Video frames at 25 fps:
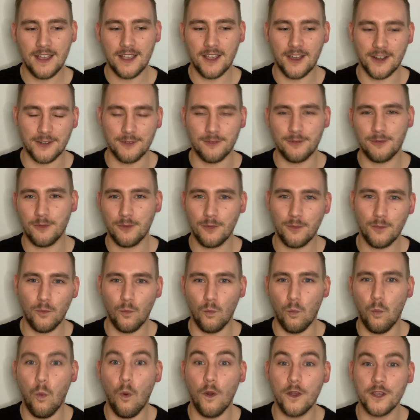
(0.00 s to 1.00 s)
kind of
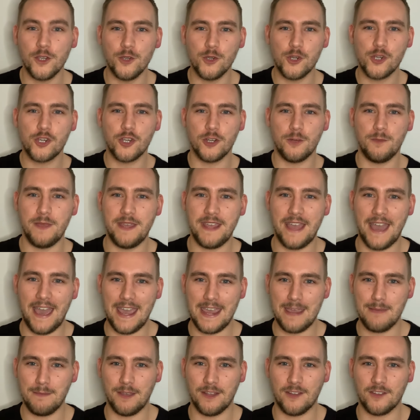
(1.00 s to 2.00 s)
what you should be
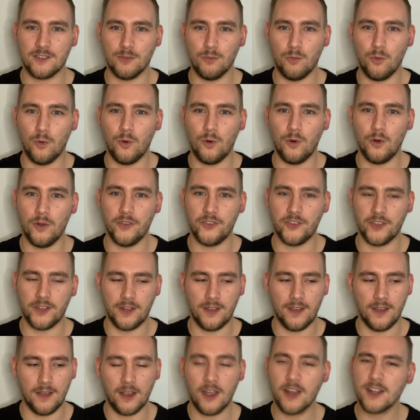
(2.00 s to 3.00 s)
aiming towards,
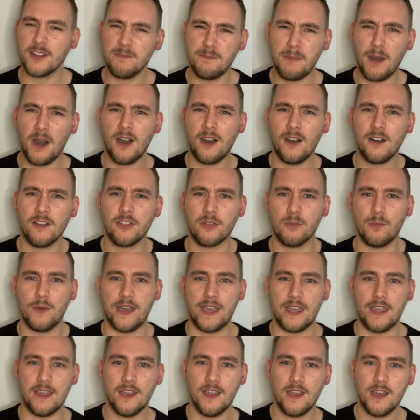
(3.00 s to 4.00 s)
and a kind of
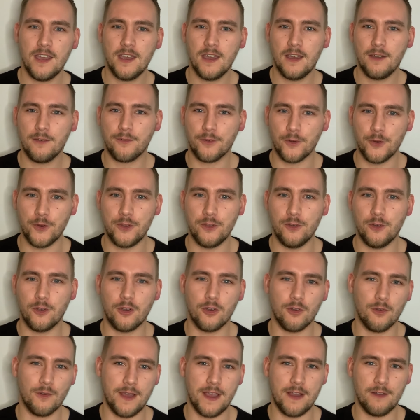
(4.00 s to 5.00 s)
pathway through your
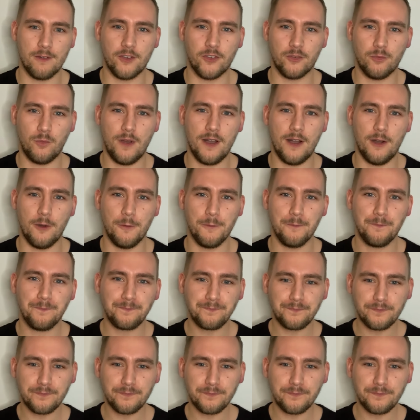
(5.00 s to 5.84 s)
career as well.